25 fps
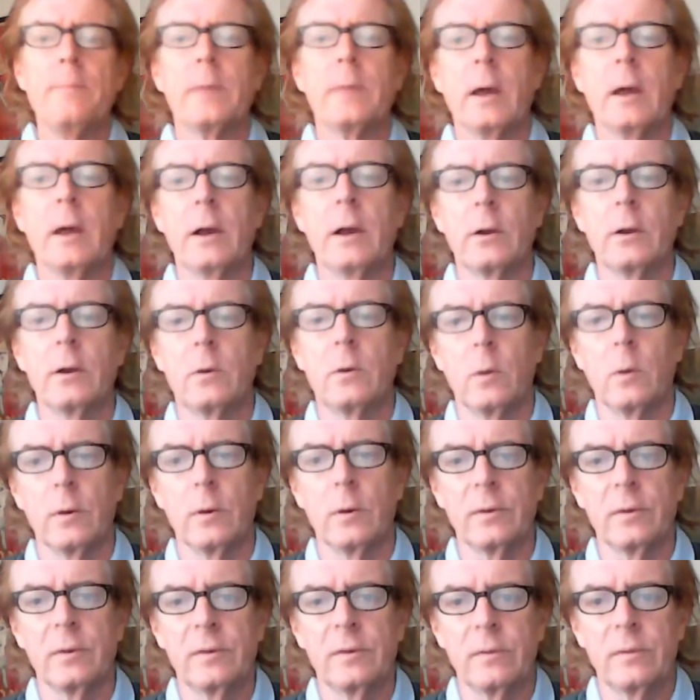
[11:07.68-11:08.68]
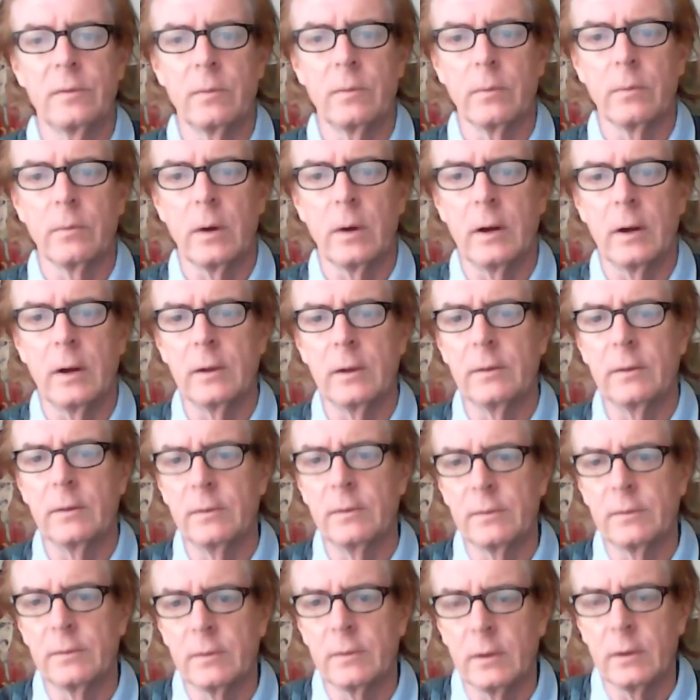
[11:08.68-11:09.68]
And of course, the
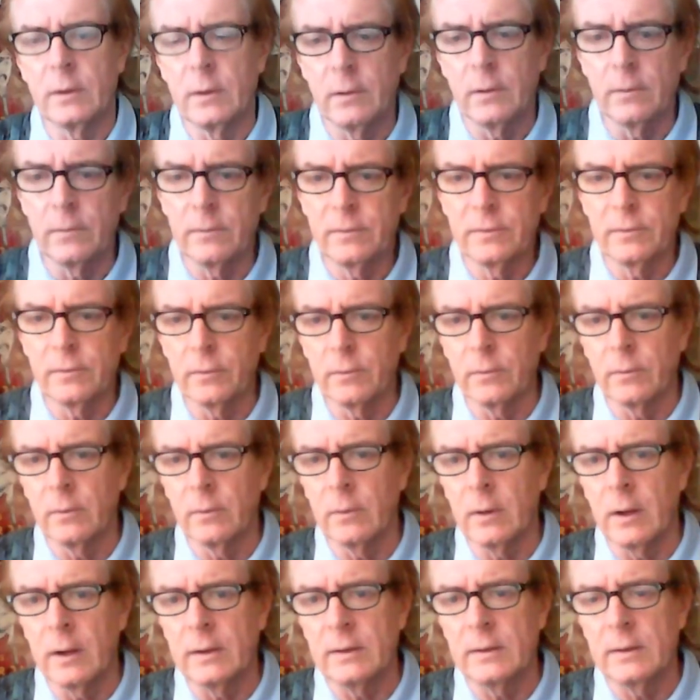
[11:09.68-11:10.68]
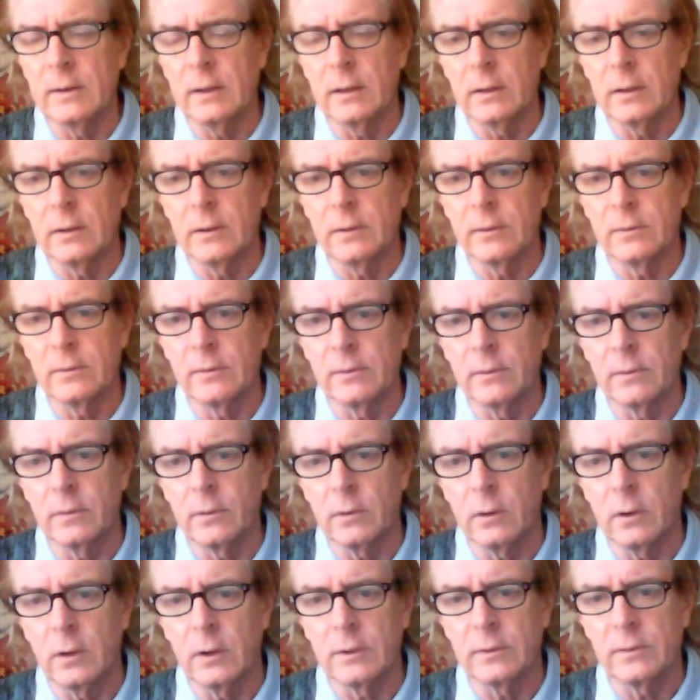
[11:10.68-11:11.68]
rise of certain ideas and
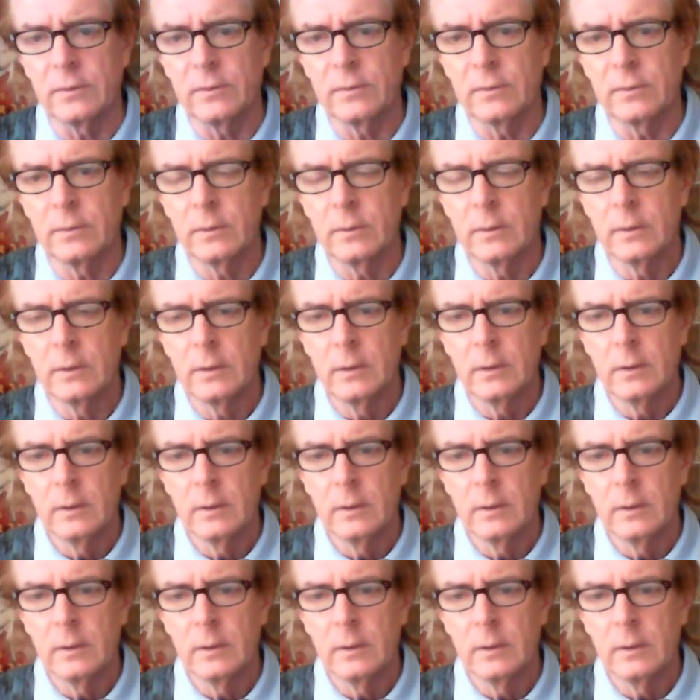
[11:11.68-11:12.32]
thoughts